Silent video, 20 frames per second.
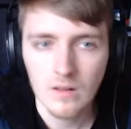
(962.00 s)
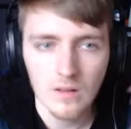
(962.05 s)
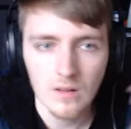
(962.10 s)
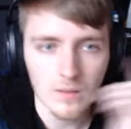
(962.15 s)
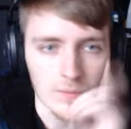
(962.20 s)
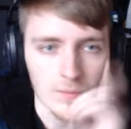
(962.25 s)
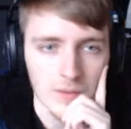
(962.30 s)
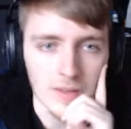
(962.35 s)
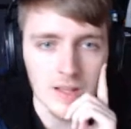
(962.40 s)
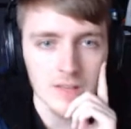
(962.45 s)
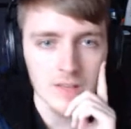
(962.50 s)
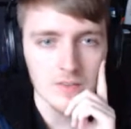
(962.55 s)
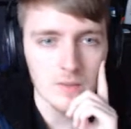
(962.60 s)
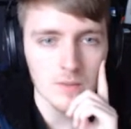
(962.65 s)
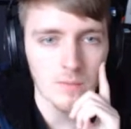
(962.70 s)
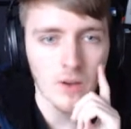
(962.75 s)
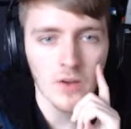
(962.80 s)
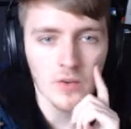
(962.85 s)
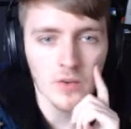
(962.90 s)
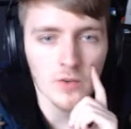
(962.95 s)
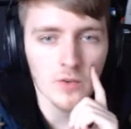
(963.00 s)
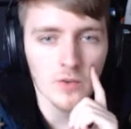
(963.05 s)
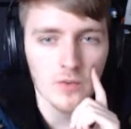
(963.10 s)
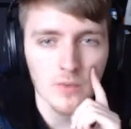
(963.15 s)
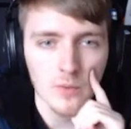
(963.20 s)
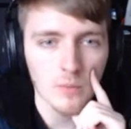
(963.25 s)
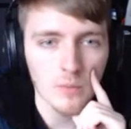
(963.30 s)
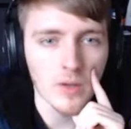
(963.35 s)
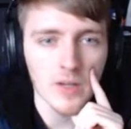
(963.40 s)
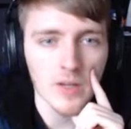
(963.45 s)
I mean, there's the Monitor if
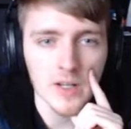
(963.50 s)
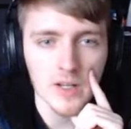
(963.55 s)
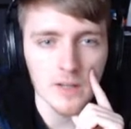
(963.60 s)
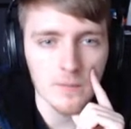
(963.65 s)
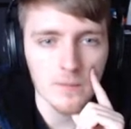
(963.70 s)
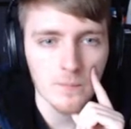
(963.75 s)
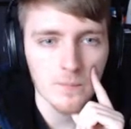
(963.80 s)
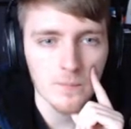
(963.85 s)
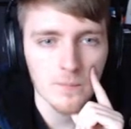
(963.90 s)
we wanted it.